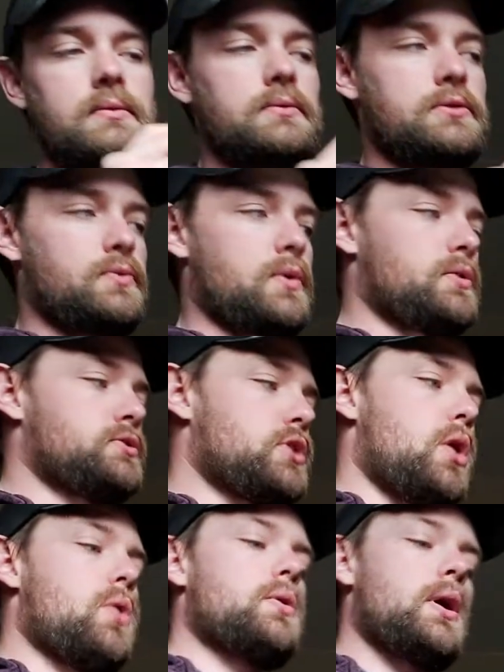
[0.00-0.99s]
So we go
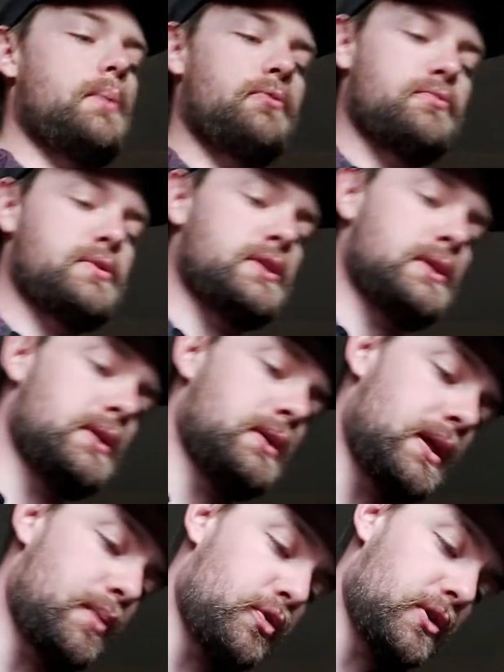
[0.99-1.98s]
tone up from C,
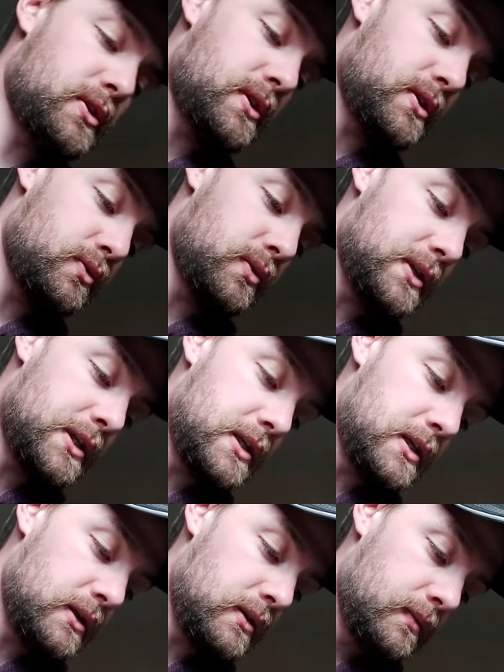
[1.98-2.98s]
that brings us to a
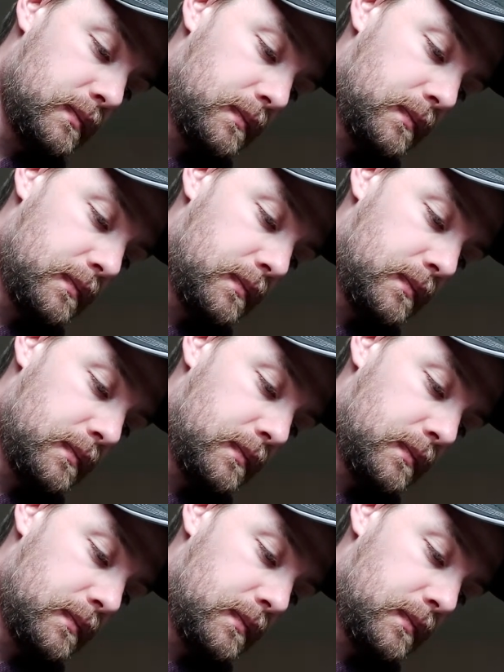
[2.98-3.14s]
D.